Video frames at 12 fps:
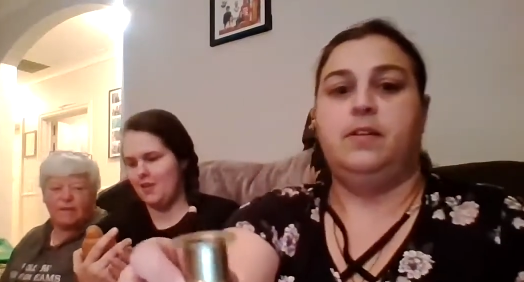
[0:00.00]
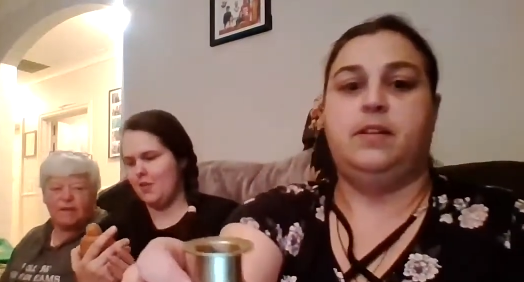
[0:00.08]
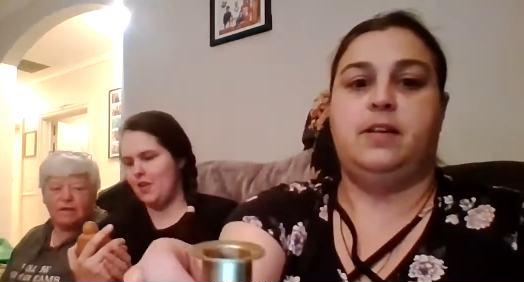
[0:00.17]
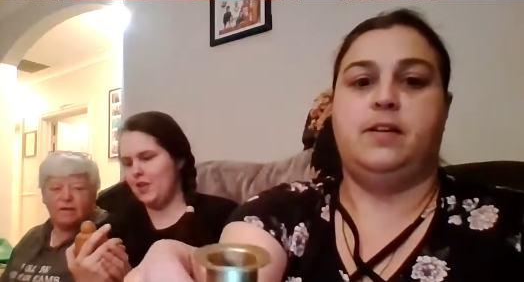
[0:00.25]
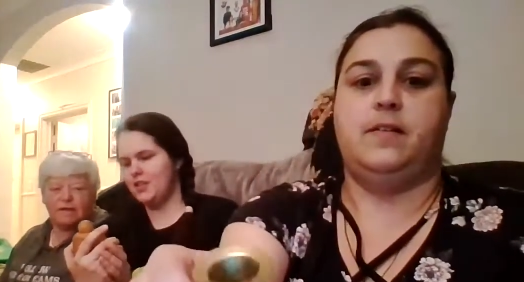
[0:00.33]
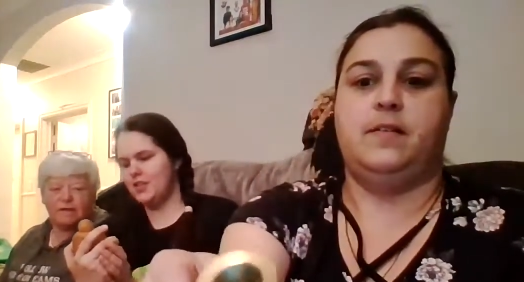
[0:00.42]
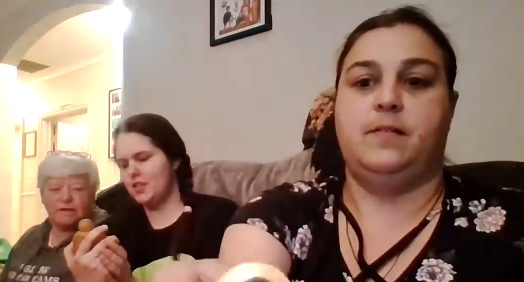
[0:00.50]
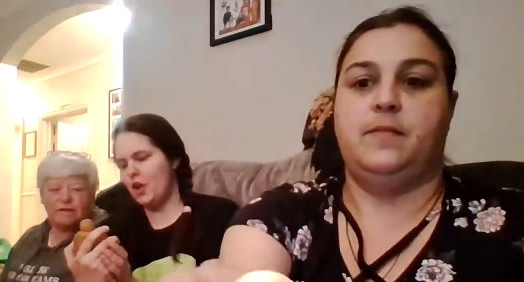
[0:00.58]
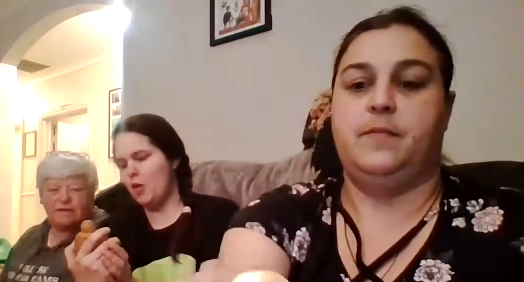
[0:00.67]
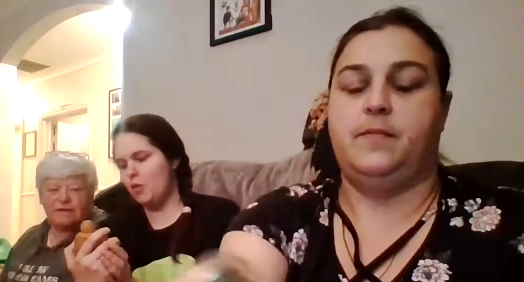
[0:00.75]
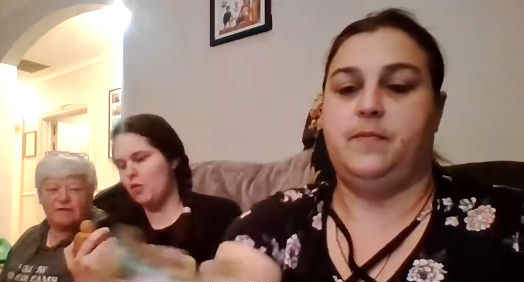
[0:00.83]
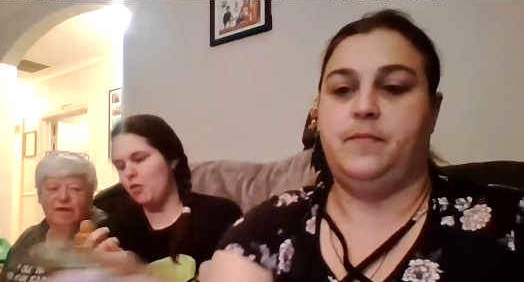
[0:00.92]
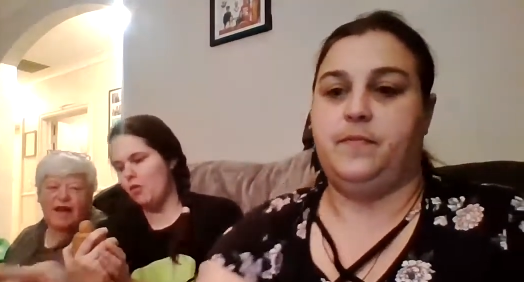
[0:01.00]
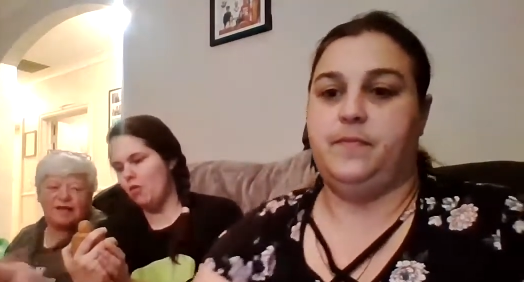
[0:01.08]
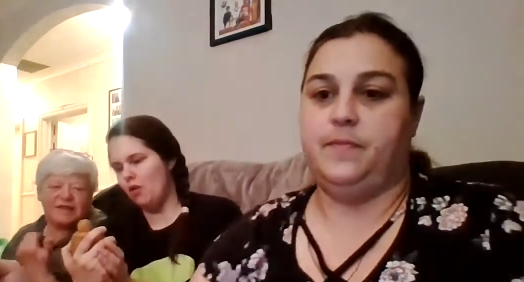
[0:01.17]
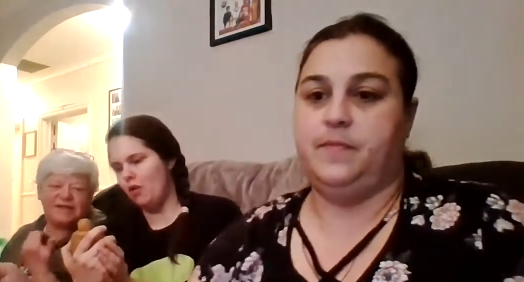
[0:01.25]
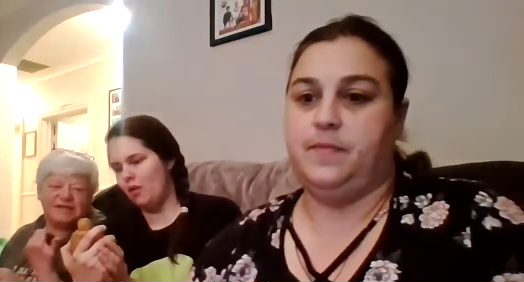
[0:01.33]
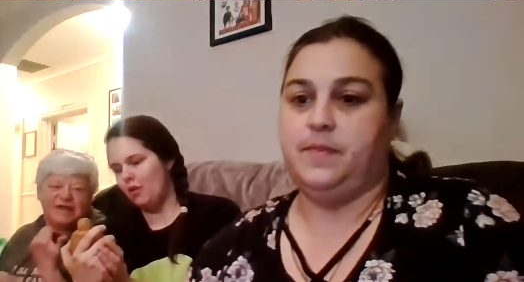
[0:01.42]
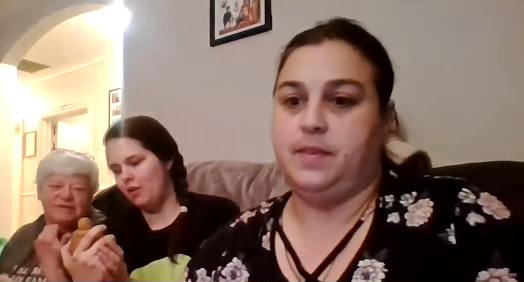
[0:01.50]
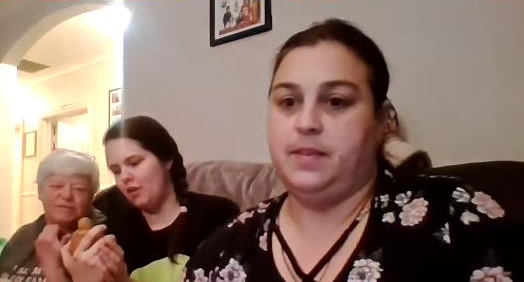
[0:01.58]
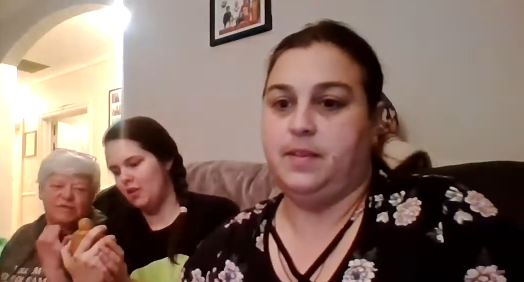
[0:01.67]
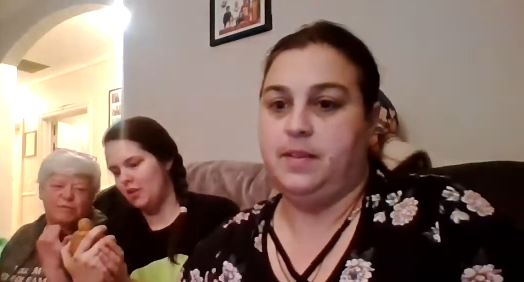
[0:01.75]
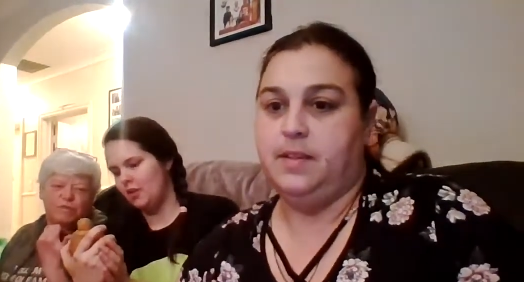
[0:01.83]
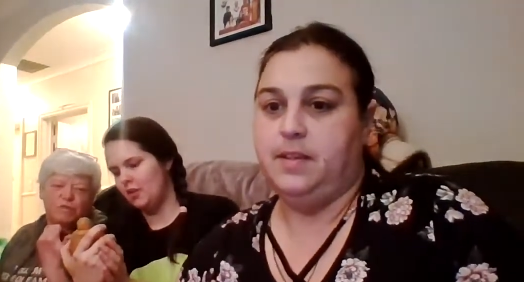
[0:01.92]
Speaker 1: Oh, sure. he's so cool. I like the
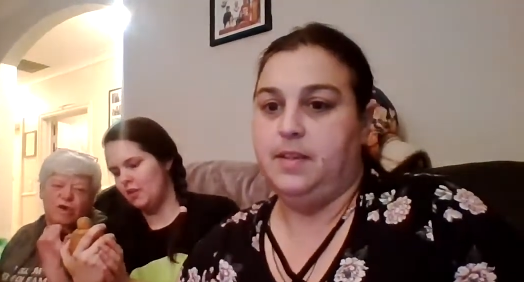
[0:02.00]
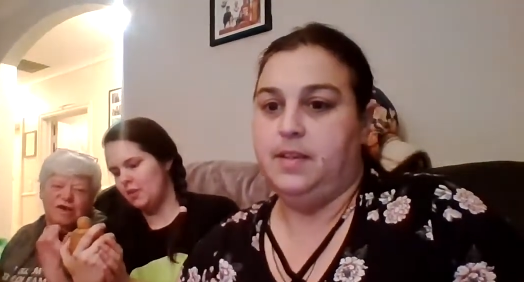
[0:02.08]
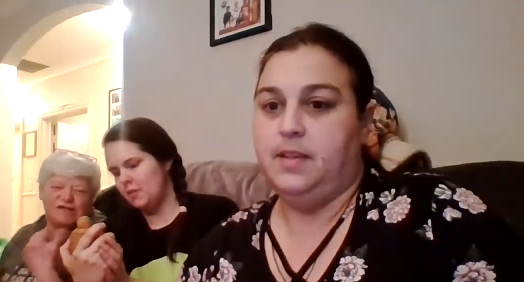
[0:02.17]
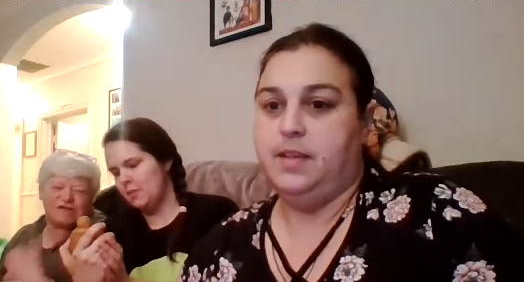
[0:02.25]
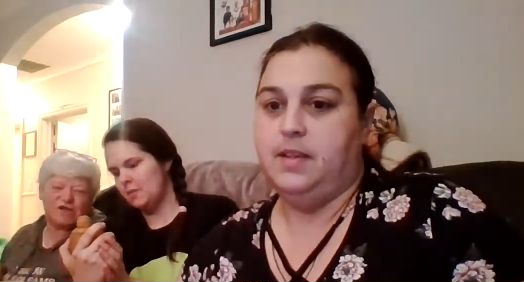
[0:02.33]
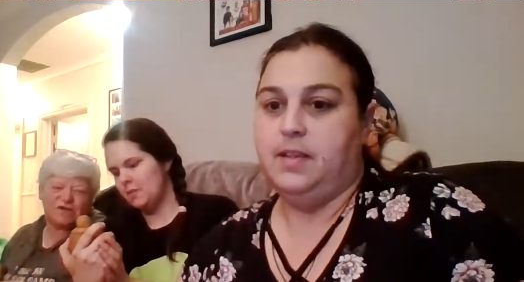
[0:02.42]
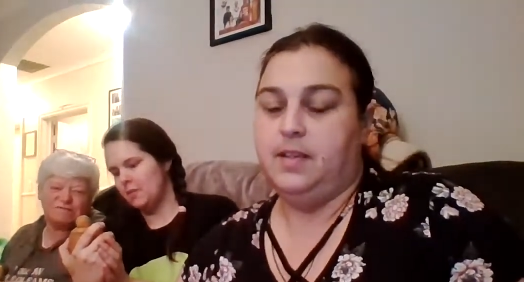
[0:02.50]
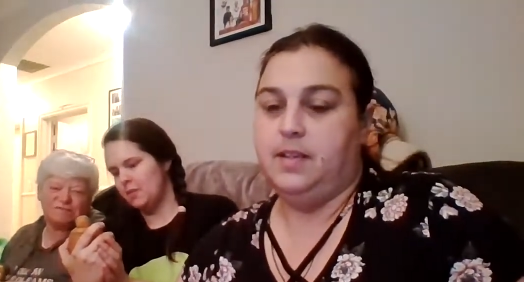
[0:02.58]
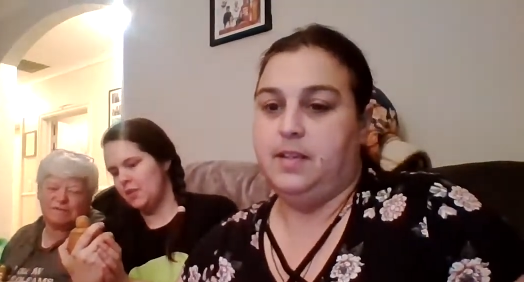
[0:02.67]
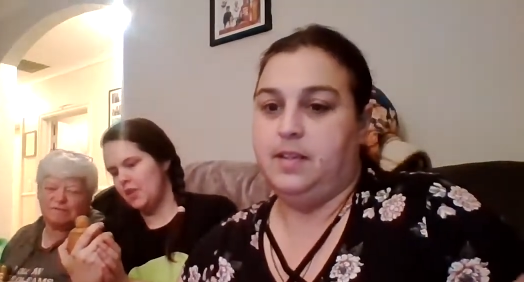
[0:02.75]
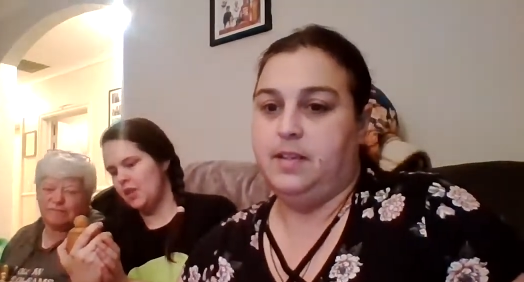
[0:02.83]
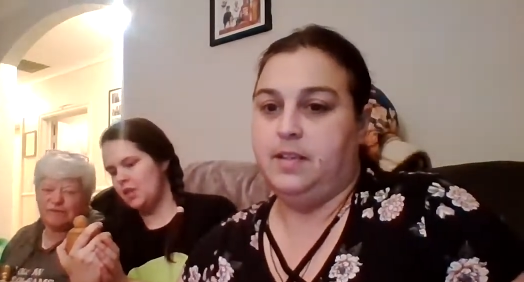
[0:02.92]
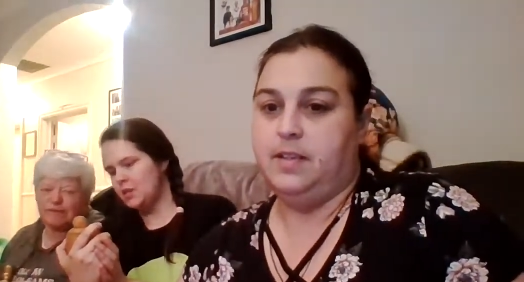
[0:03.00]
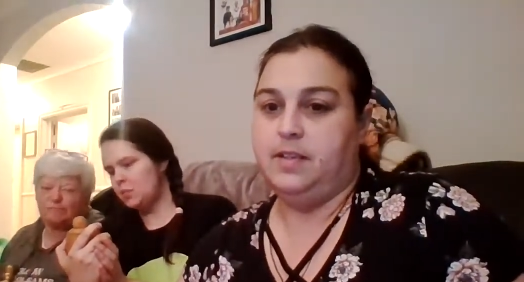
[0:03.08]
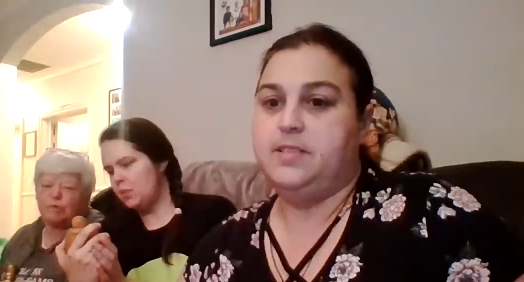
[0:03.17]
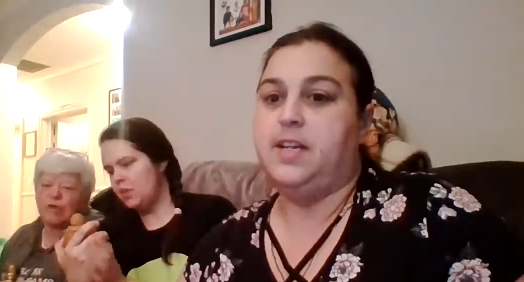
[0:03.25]
image of Buddha I saw. He's